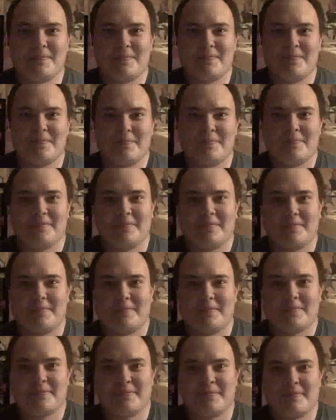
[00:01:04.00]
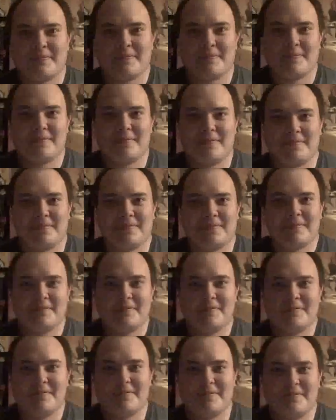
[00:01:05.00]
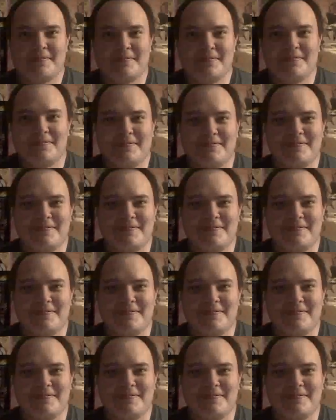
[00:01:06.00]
Nothing is said.